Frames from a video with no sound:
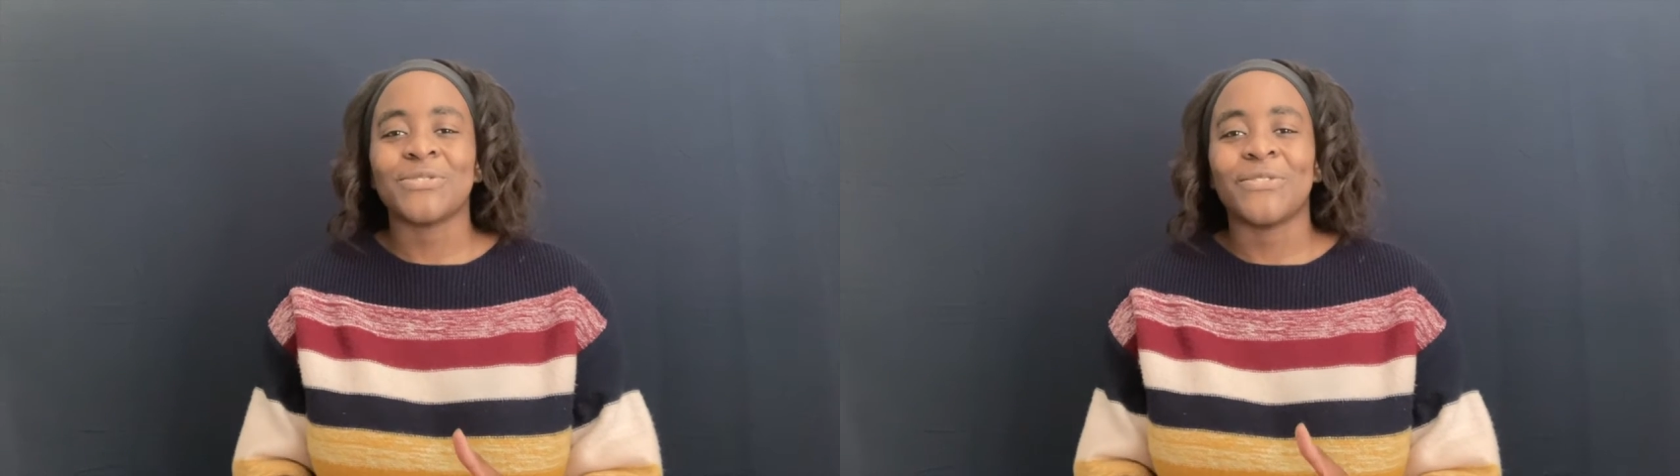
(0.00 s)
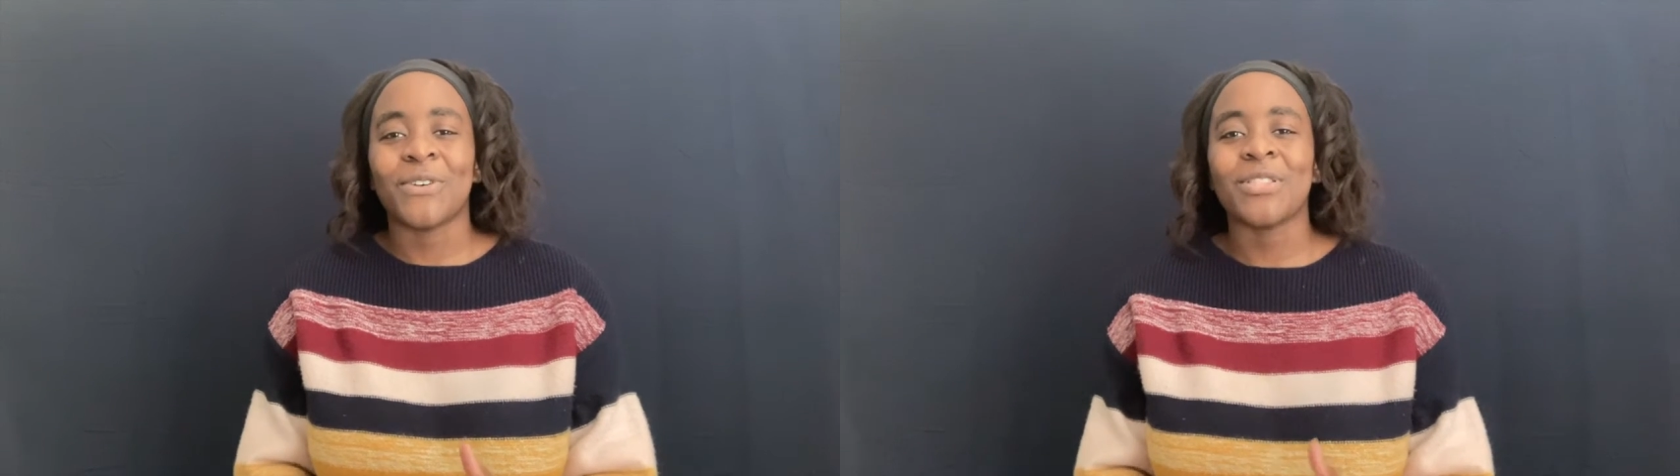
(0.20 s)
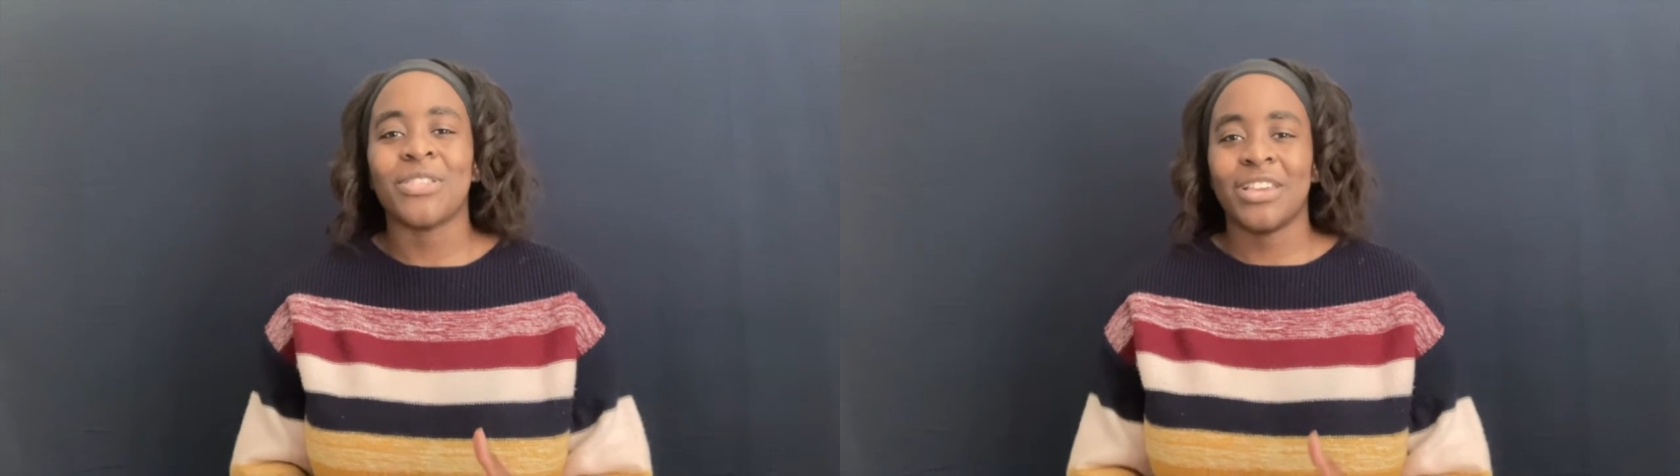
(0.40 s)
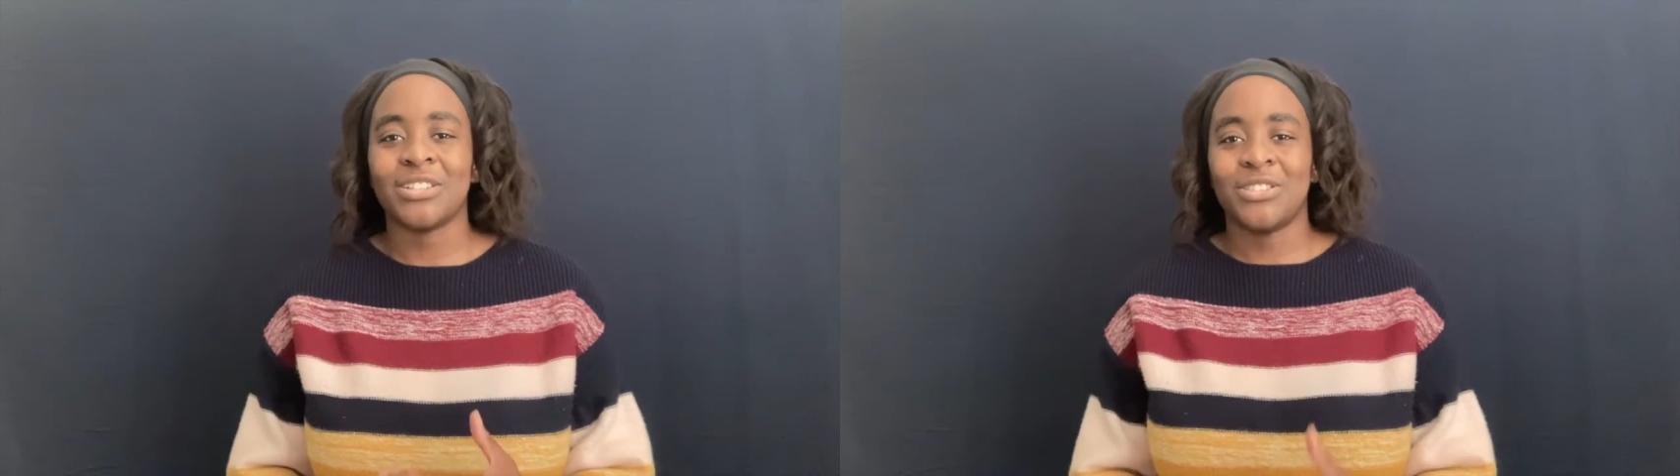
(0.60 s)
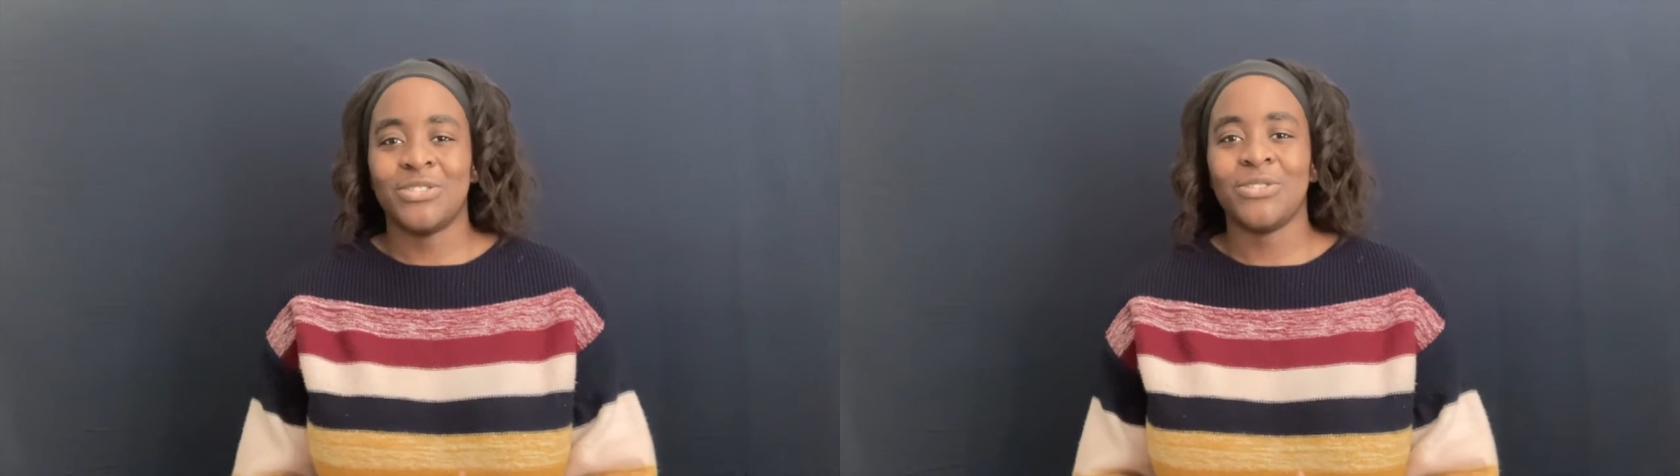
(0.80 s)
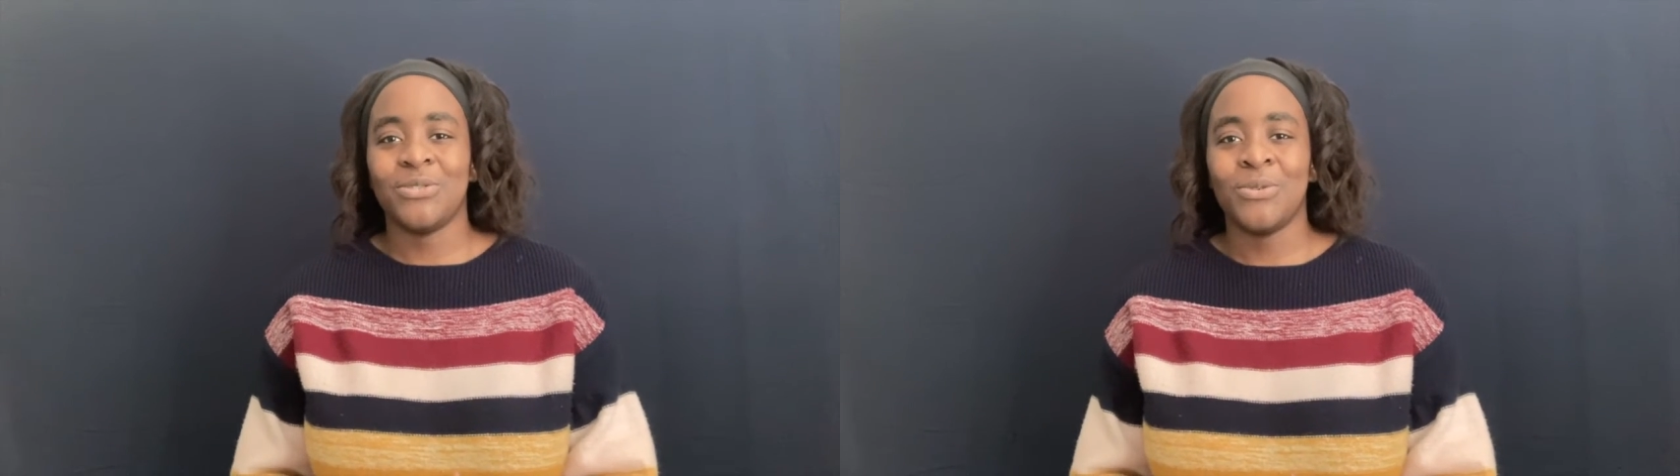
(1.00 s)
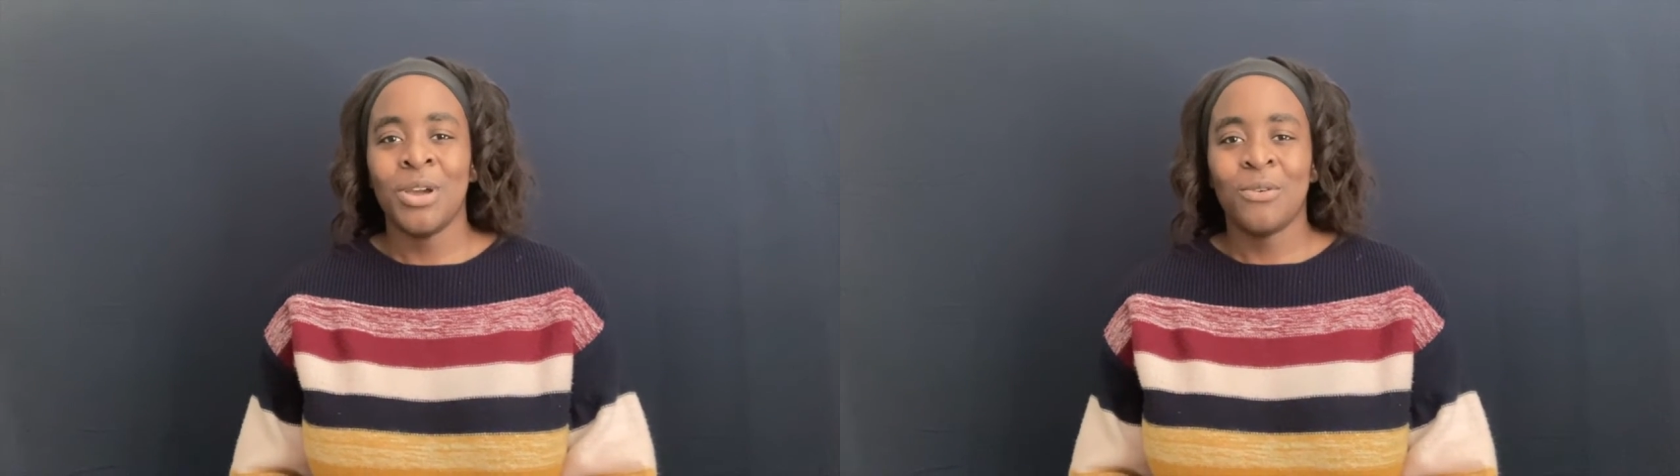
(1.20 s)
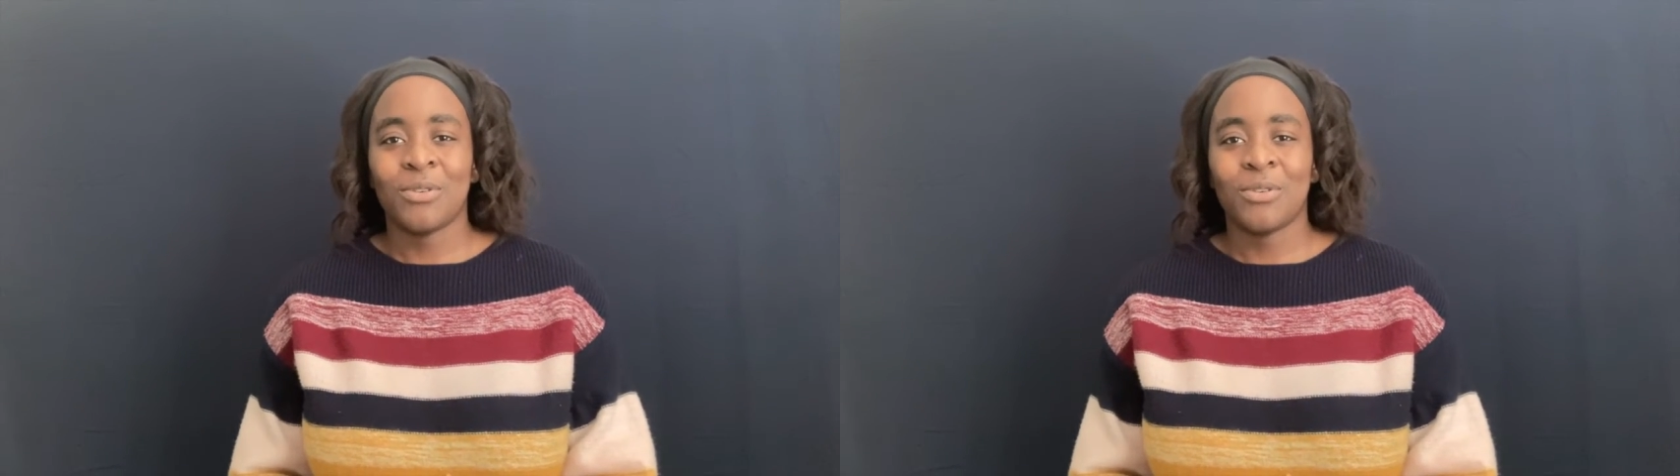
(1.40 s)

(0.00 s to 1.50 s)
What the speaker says: a fun thing to do